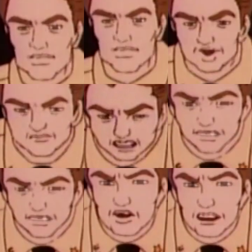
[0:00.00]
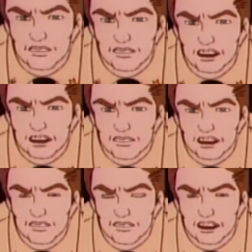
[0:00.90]
Your mother is in the
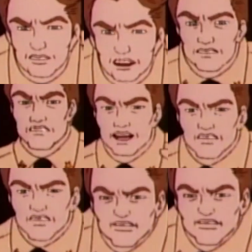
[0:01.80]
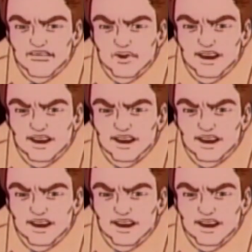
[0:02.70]
hospital and it's all your fault.